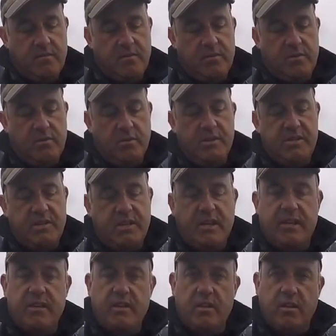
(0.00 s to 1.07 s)
squeeze
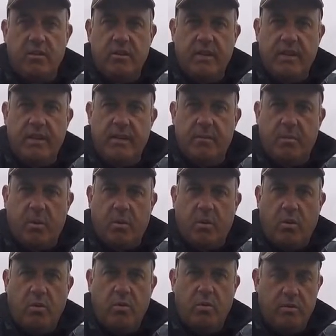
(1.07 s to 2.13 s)
together lightly in a
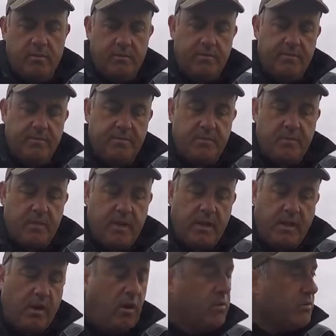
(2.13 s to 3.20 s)
ball.
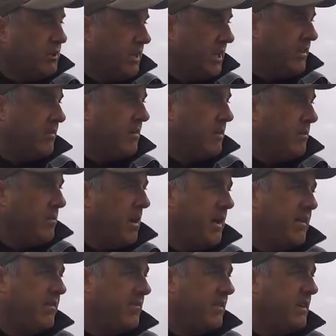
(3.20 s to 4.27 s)
It'll hold together in the
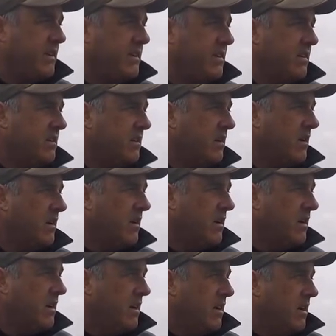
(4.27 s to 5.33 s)
pellet feeder,
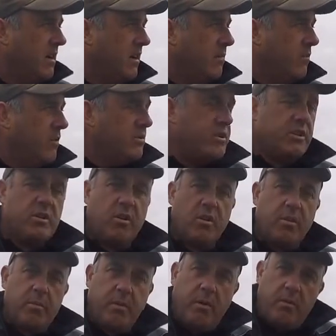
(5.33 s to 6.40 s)
and once it's on
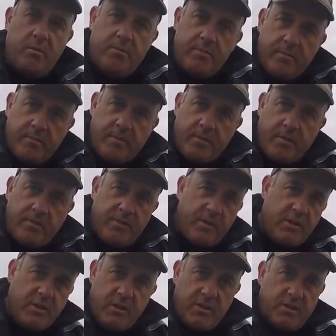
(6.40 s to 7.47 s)
the bottom, the
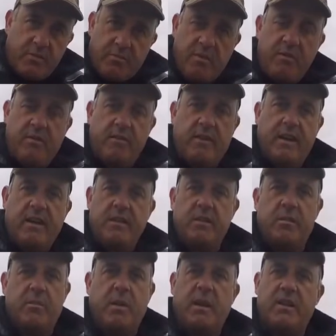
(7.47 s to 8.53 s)
fish can just move it around and
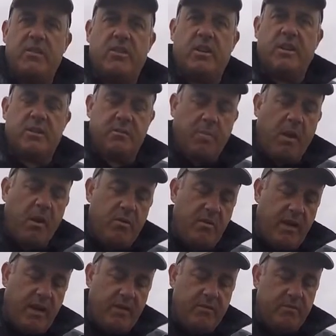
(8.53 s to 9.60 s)
the pellets will explode
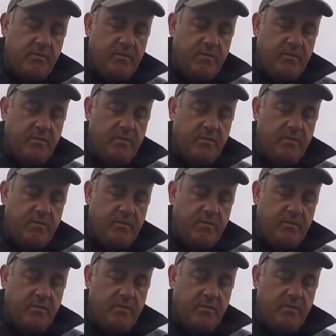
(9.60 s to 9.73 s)
out,